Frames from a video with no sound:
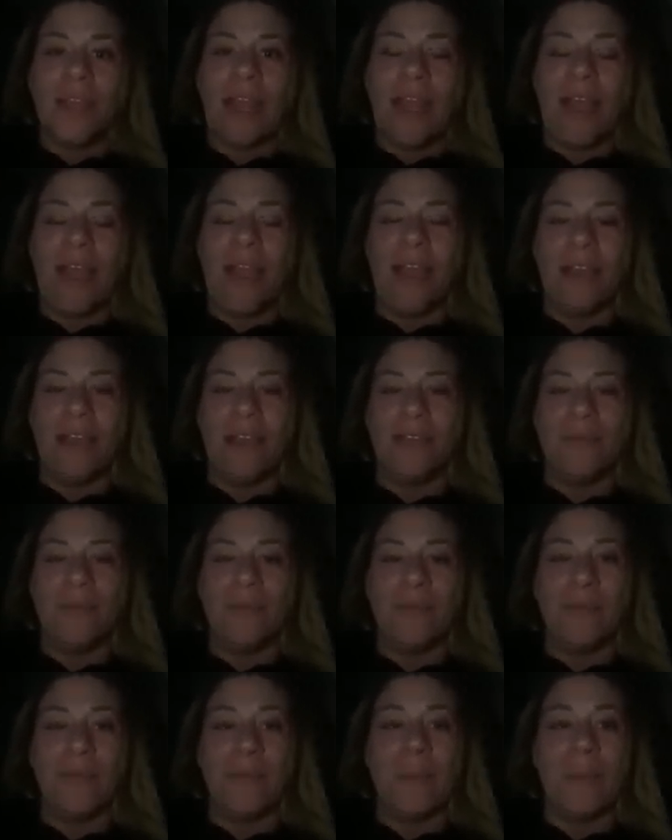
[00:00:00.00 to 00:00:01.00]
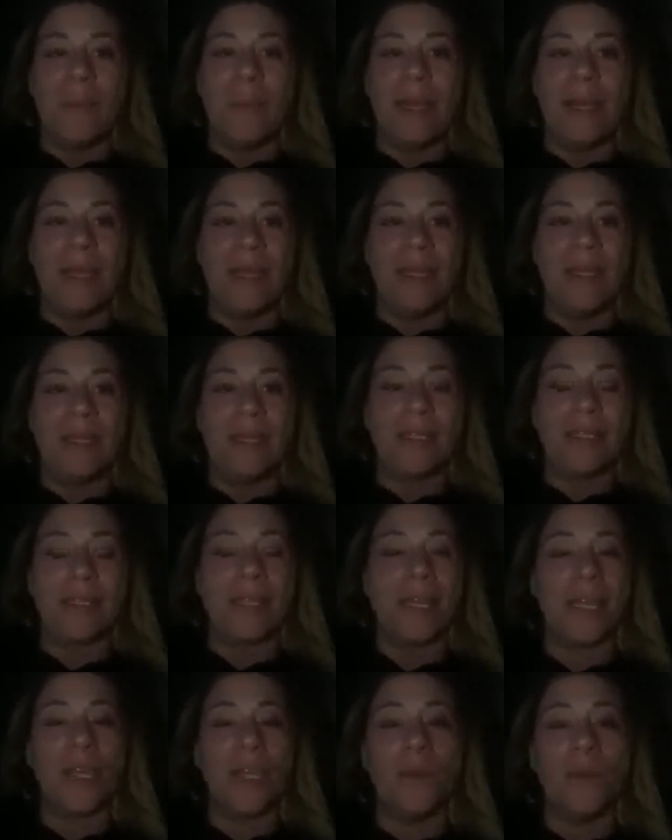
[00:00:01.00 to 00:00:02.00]
And my
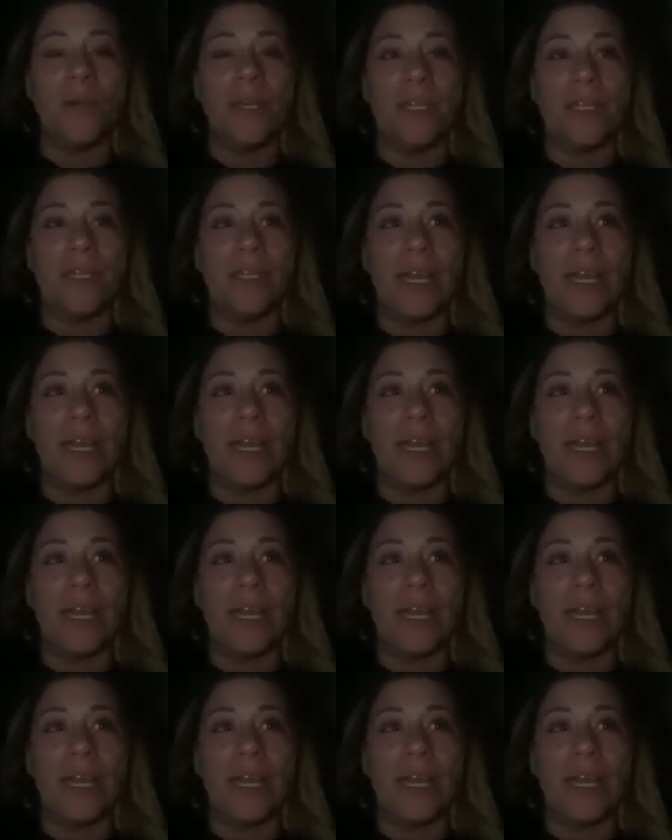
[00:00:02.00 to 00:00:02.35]
second one,